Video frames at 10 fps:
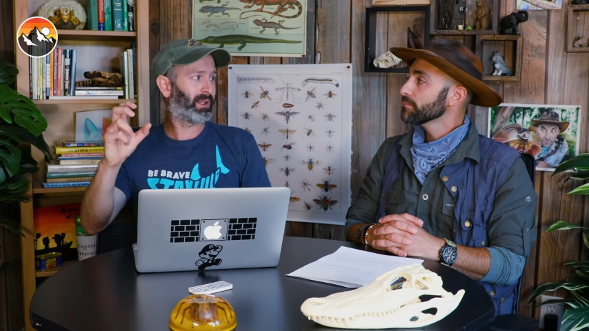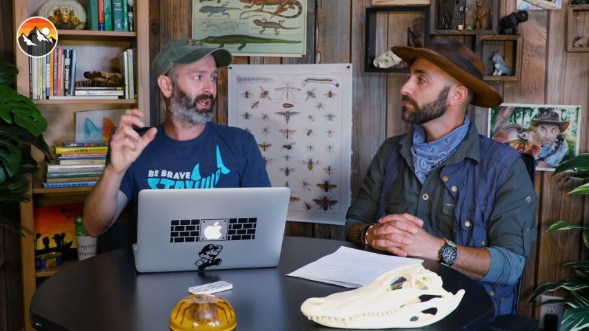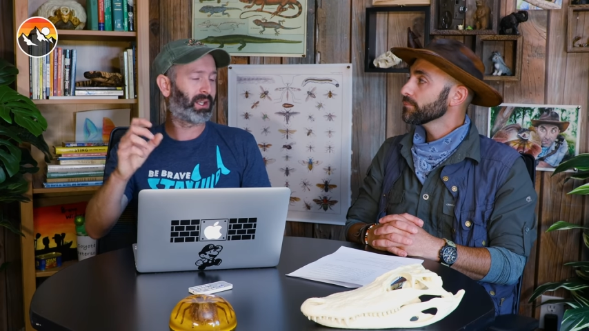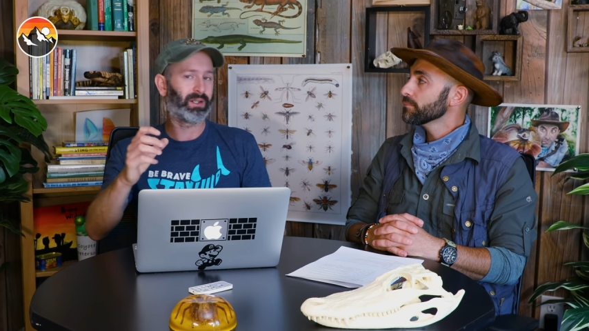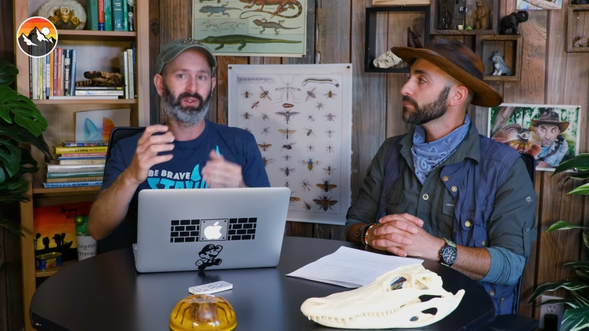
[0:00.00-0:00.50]

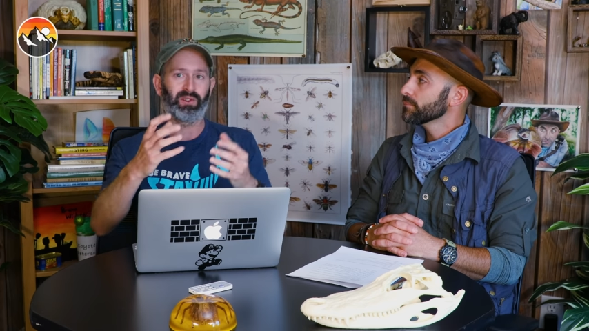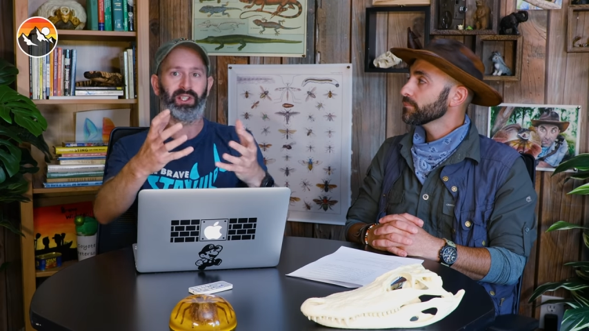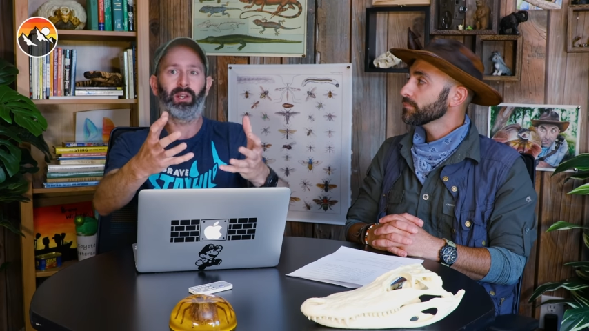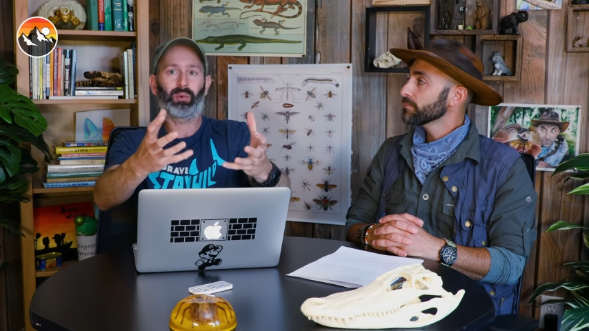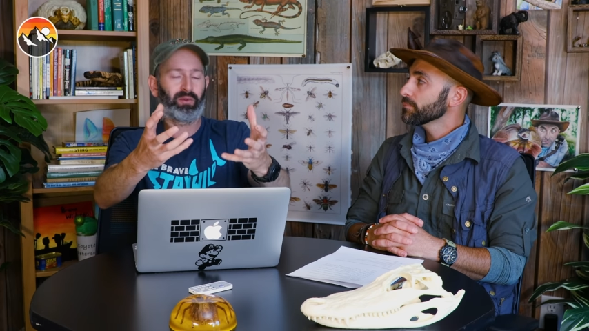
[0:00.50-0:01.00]
Speaker 1: and if you
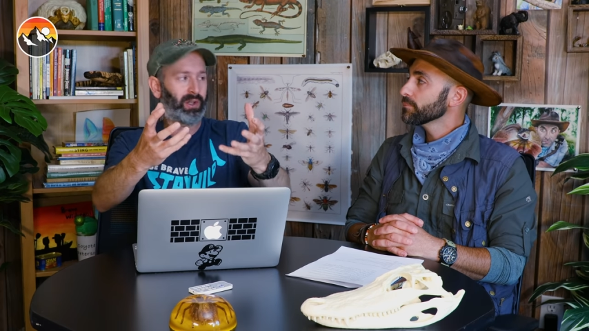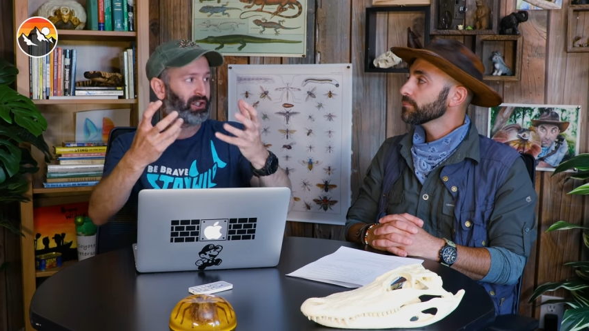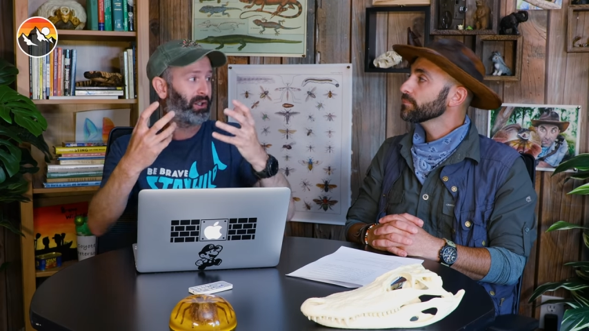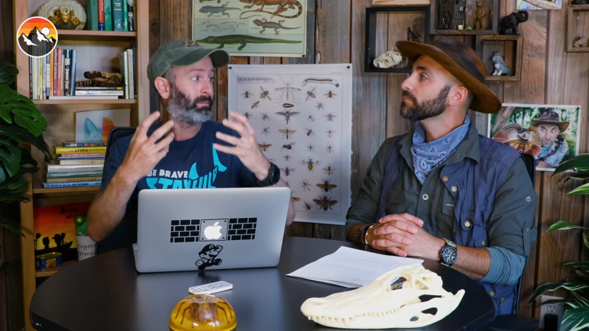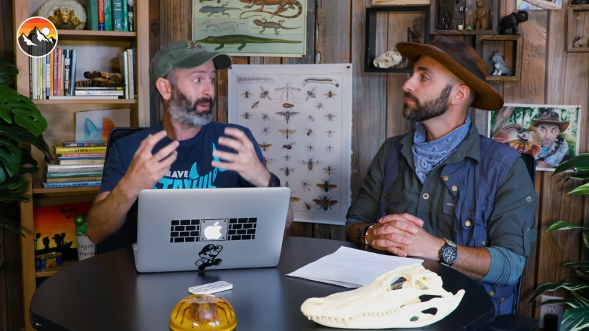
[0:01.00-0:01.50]
see a
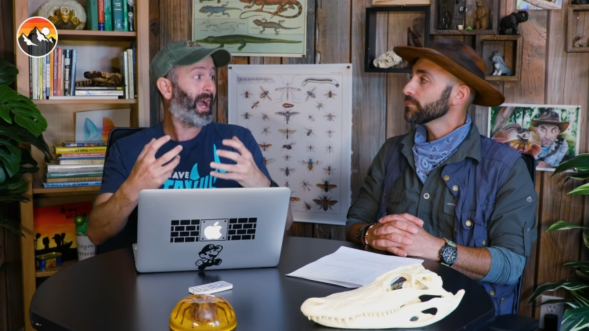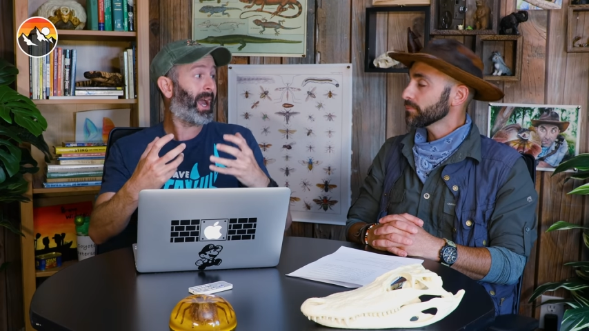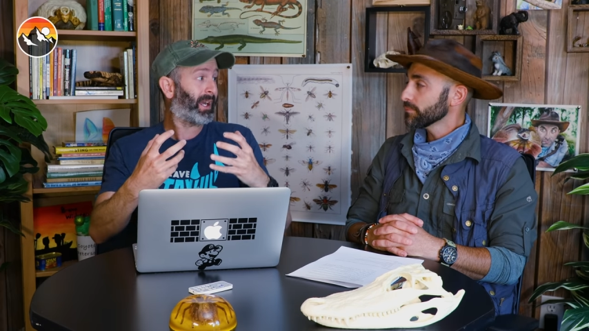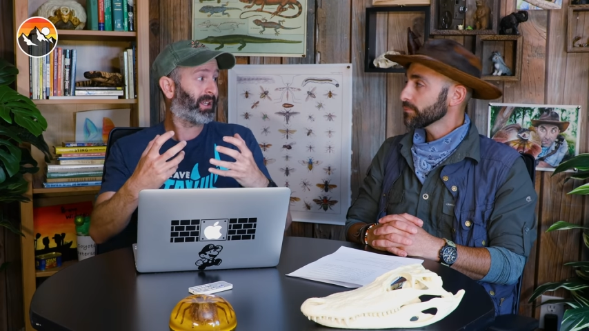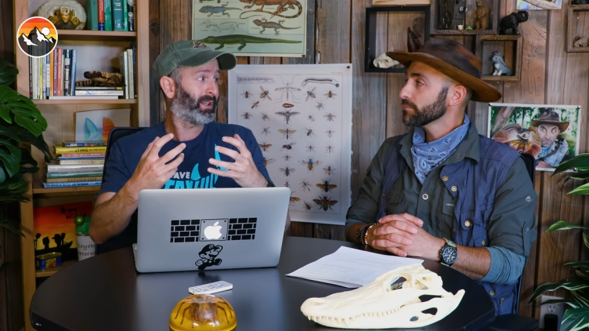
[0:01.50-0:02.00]
reflection
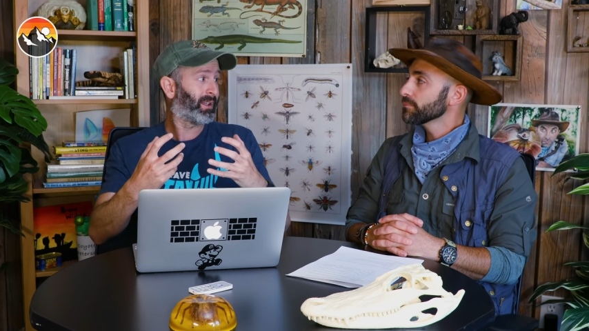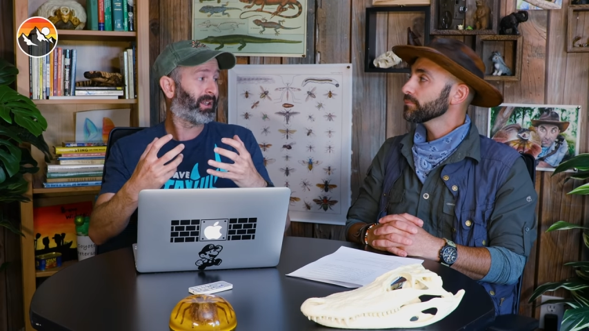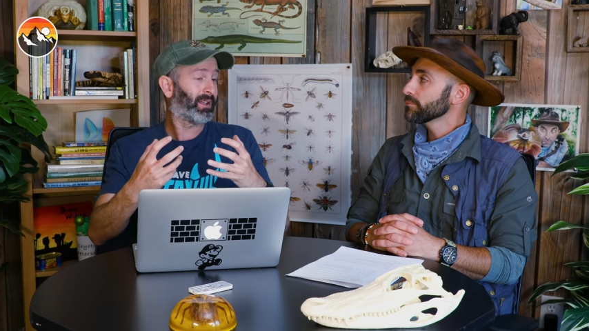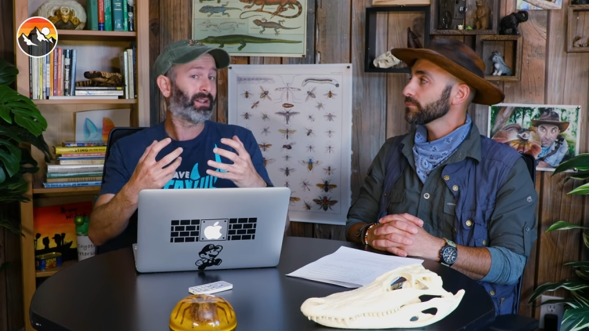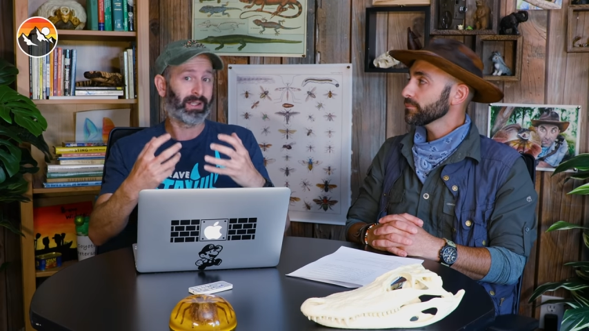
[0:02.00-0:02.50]
back,
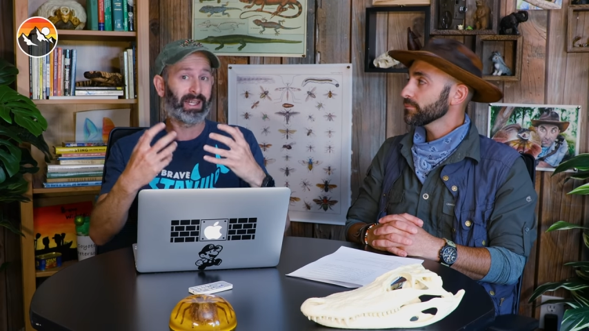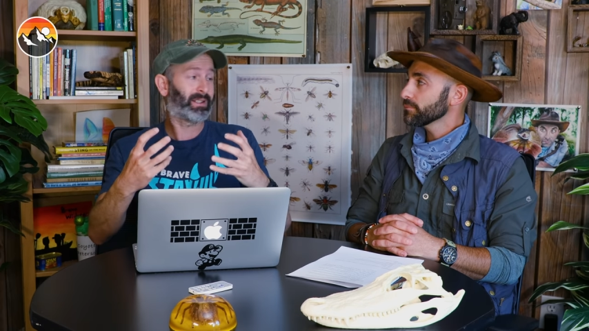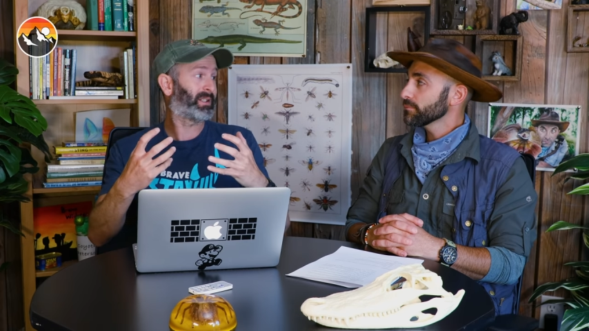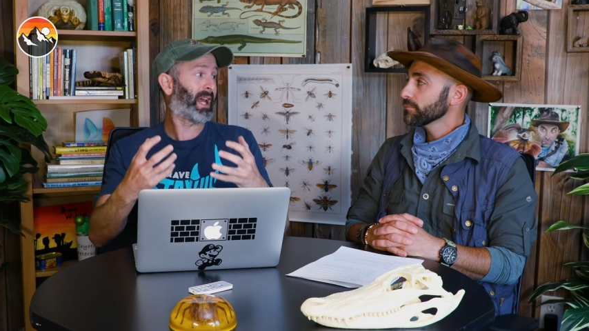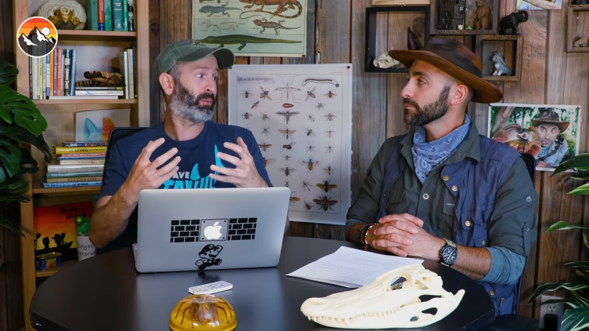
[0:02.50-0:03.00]
that's
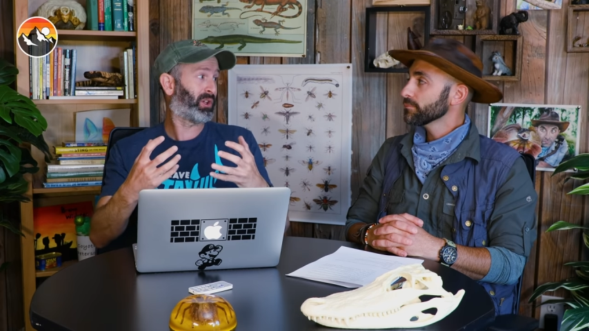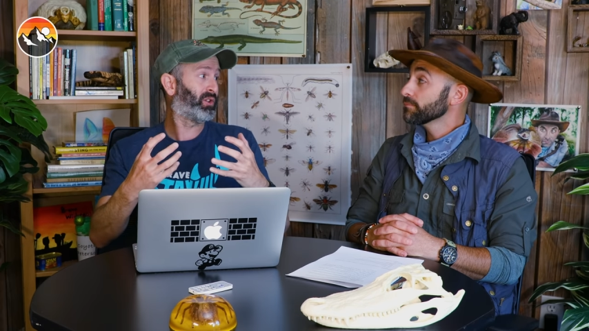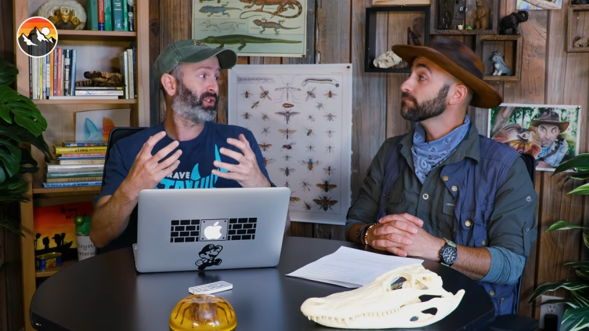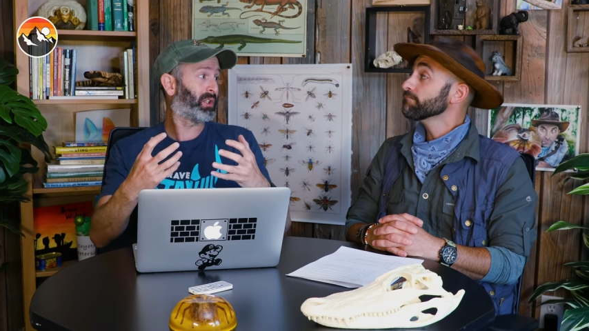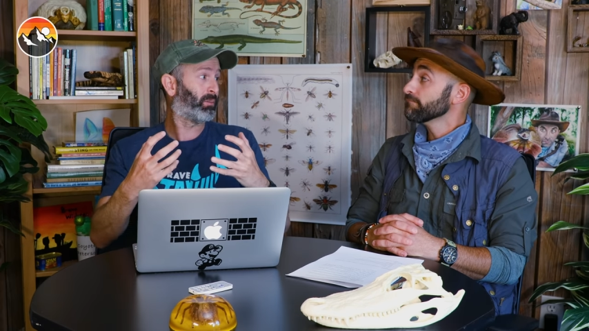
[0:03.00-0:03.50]
the Tapetum
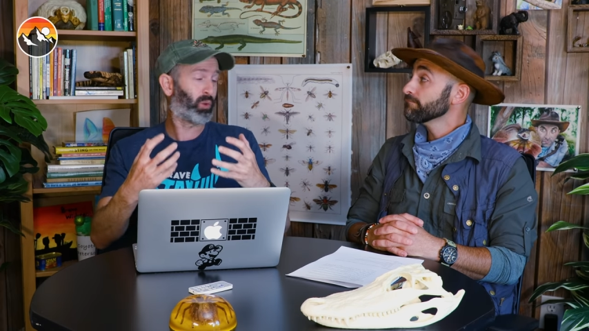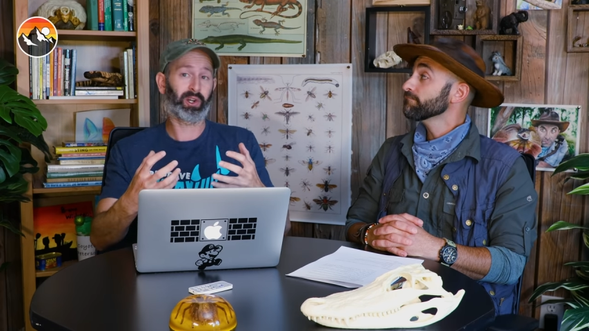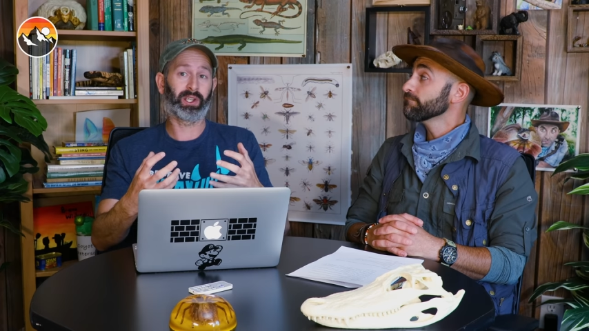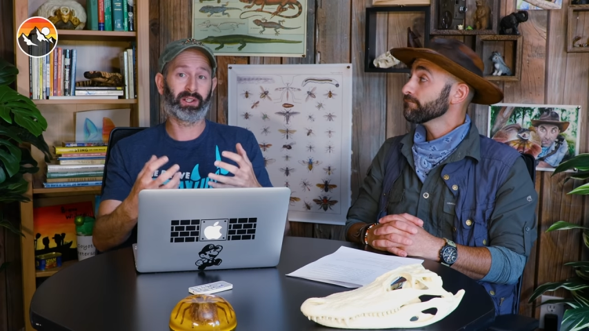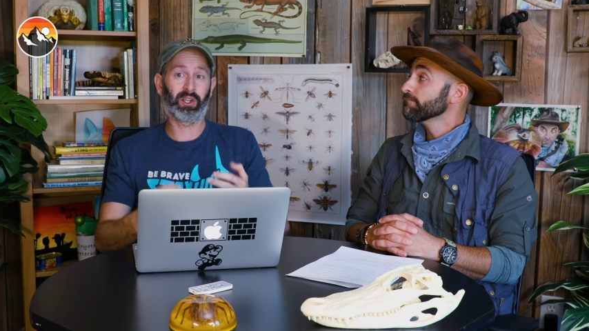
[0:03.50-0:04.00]
lucidum working.